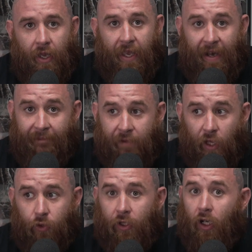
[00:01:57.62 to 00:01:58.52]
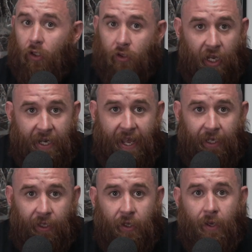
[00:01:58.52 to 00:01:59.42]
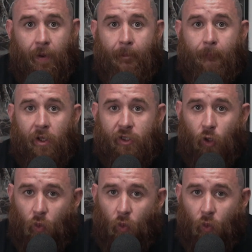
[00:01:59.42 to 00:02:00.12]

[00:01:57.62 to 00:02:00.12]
and I failed a lot at it, until